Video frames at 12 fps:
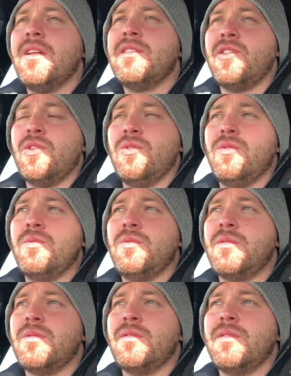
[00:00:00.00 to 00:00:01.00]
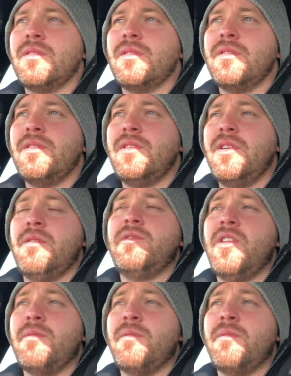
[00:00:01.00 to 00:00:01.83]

to the